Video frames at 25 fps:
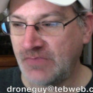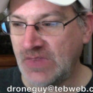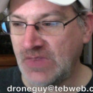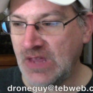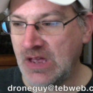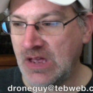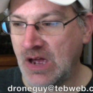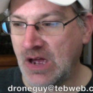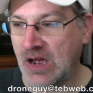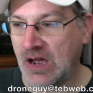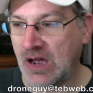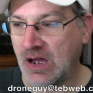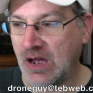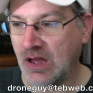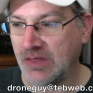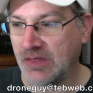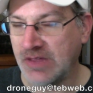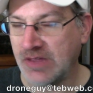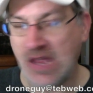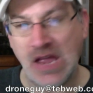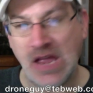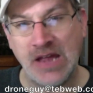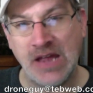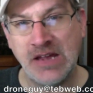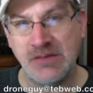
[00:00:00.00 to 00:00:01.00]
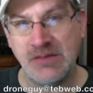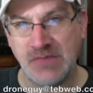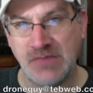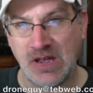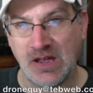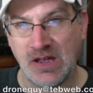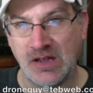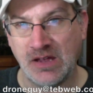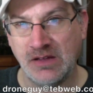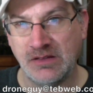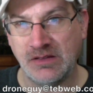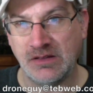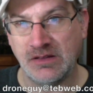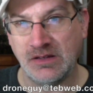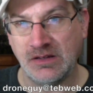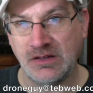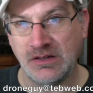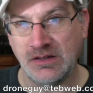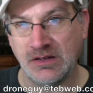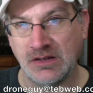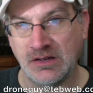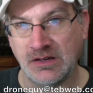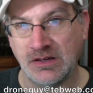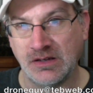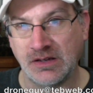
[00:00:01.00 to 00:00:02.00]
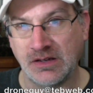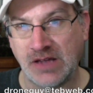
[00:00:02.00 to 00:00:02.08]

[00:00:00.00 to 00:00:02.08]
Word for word: Uh, the AMA, the uh,